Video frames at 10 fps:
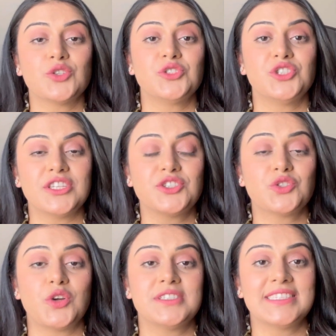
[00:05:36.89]
or
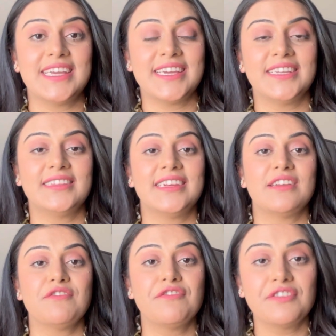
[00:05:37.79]
just not saying anything
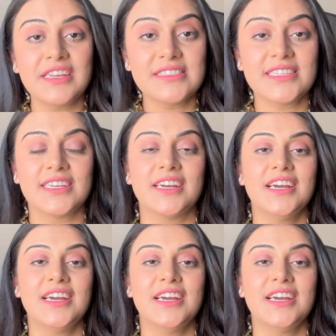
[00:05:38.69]
and freezing